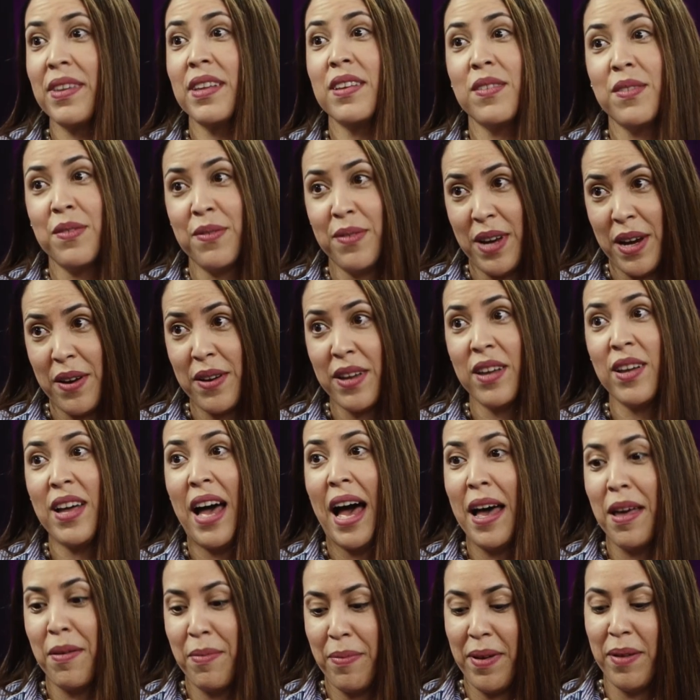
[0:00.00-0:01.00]
It's very
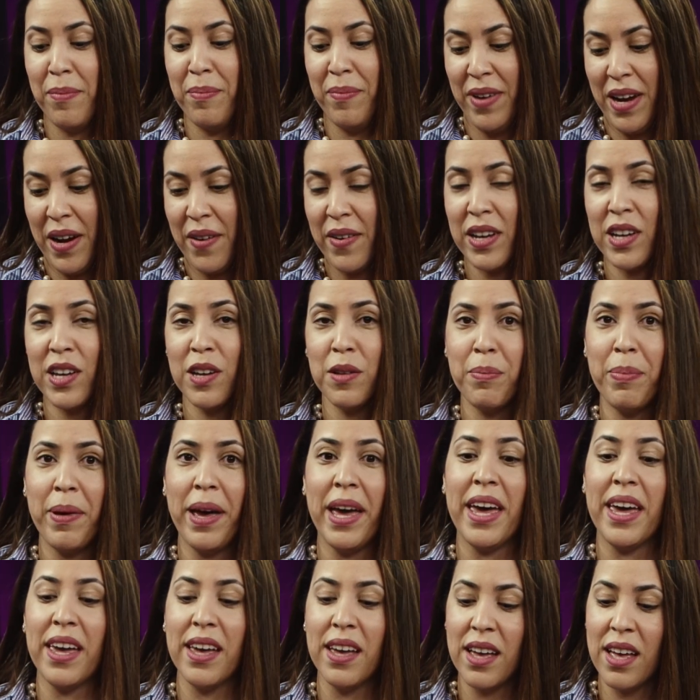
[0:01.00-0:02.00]
high, very good
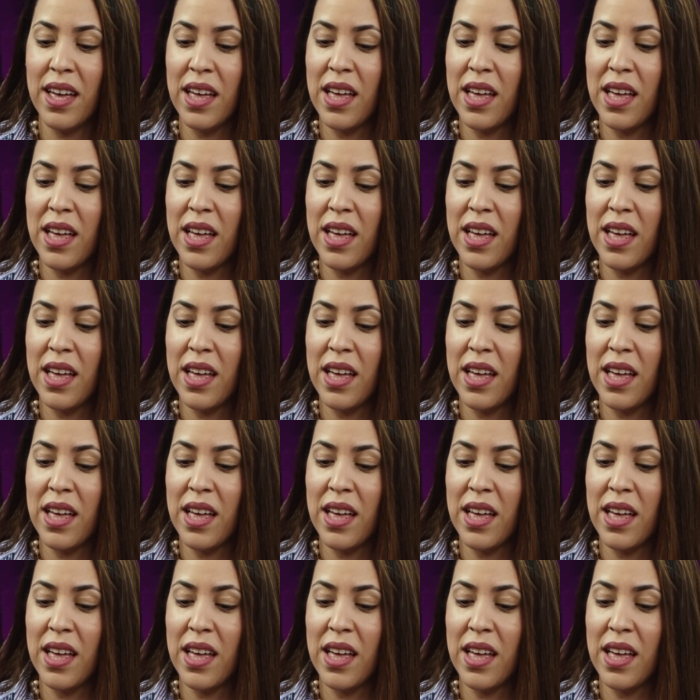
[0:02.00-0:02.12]
paying.